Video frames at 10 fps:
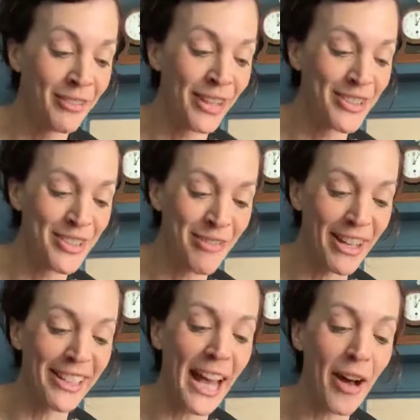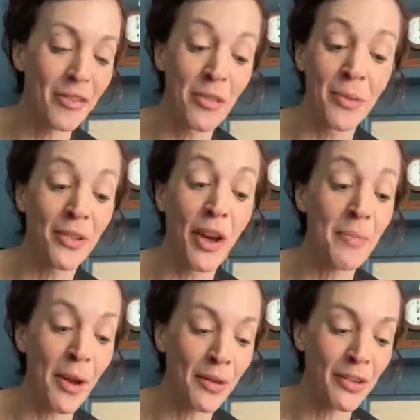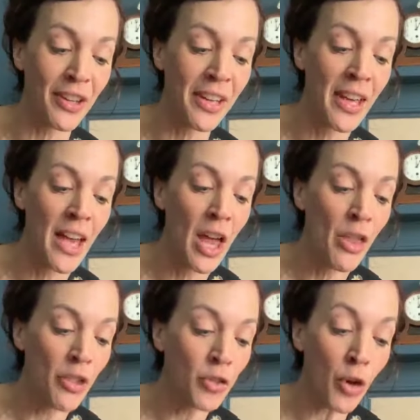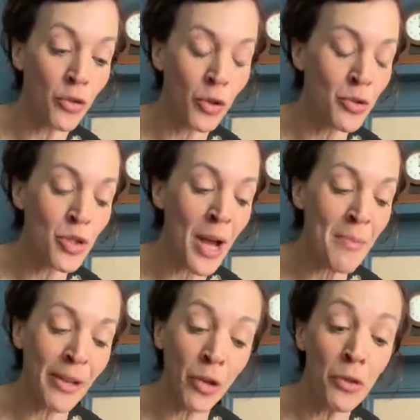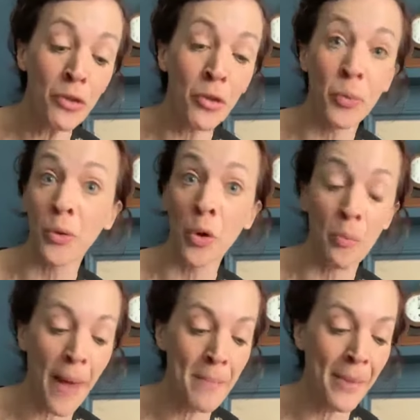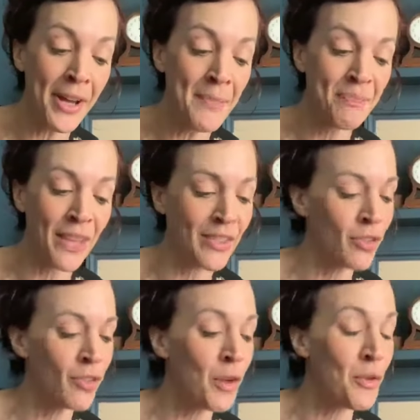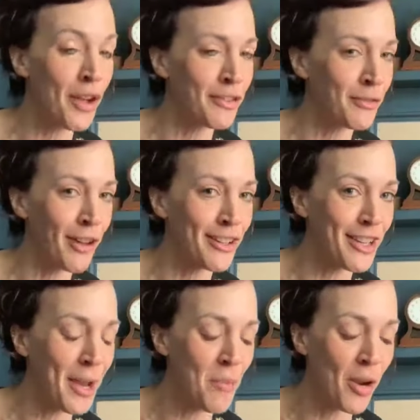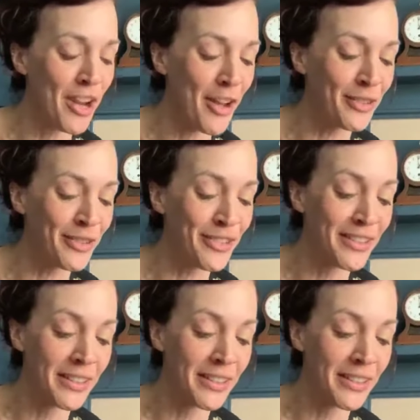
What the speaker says: Finch read aloud from a signpost. "The doctor who took out my tonsils was called Pember. It's so nice to find a name one knows."